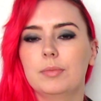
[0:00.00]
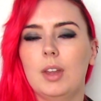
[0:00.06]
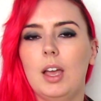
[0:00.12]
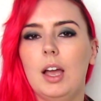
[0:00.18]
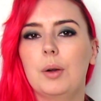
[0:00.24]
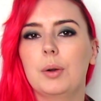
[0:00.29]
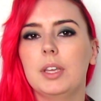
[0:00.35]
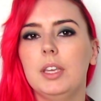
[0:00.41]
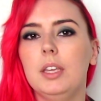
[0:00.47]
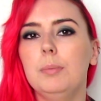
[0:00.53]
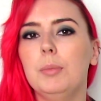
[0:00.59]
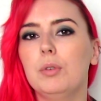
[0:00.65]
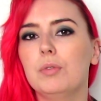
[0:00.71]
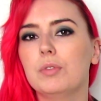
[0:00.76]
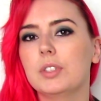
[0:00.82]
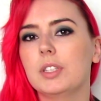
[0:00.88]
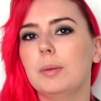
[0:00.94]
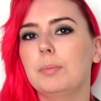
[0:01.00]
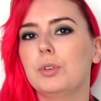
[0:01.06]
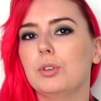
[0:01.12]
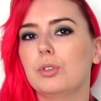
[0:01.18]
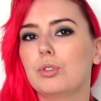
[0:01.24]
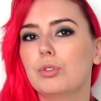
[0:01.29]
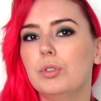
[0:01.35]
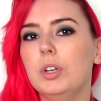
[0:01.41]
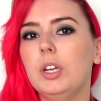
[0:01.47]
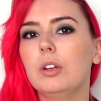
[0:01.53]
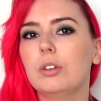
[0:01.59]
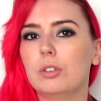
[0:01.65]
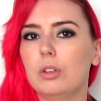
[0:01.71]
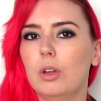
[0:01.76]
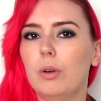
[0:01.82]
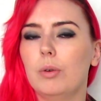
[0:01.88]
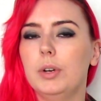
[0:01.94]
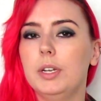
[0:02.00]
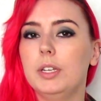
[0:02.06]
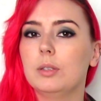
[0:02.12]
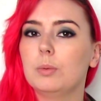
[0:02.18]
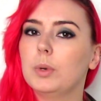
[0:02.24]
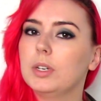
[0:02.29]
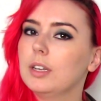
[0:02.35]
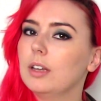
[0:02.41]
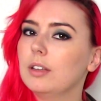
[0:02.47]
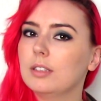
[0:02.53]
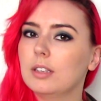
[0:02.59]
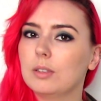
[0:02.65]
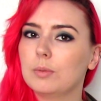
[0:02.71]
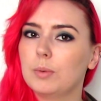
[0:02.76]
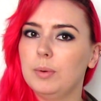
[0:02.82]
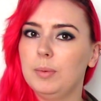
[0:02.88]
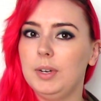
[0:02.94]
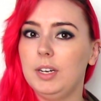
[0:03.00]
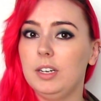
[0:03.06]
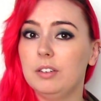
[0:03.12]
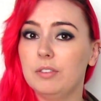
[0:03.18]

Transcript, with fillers: Our chemoreceptor trigger zone is what tells us when we need